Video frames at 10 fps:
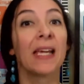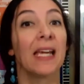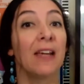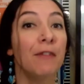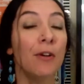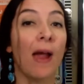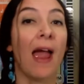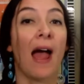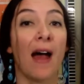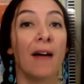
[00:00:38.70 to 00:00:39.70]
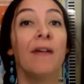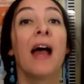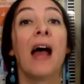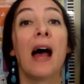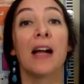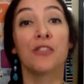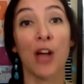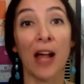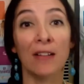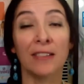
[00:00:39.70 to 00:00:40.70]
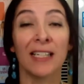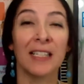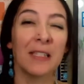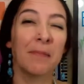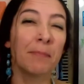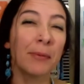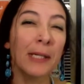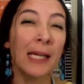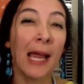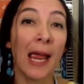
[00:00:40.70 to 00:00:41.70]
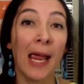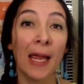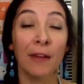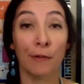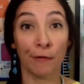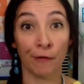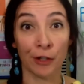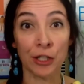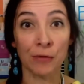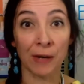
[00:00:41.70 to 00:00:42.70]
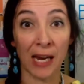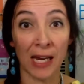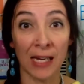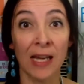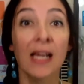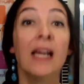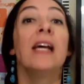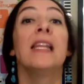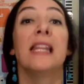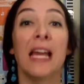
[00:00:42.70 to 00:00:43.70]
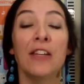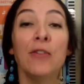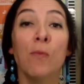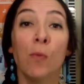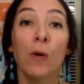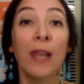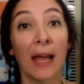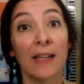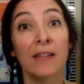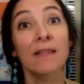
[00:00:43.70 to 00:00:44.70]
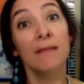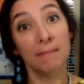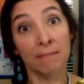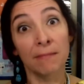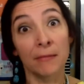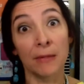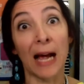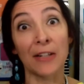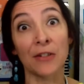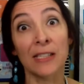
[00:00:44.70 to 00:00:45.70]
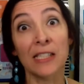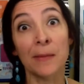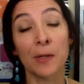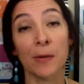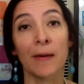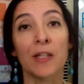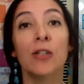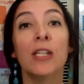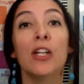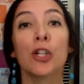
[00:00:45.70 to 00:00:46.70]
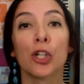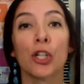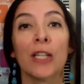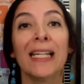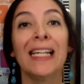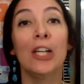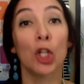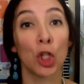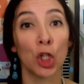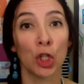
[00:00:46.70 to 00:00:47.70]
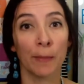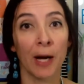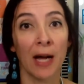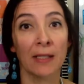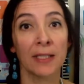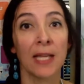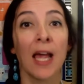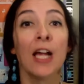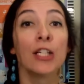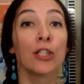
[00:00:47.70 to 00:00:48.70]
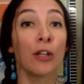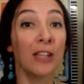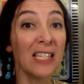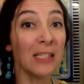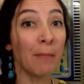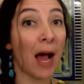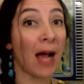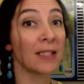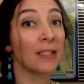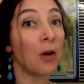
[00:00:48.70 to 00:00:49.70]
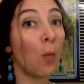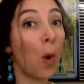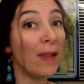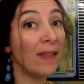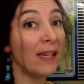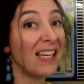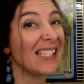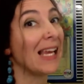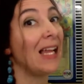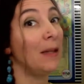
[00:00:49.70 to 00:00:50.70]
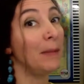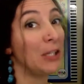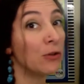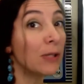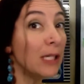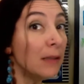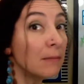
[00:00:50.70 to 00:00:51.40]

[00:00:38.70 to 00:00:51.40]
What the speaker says: If you have a child that is pre-K through first grade, then you would like to actually subscribe to the early learner box. So this box, the one that is elementary,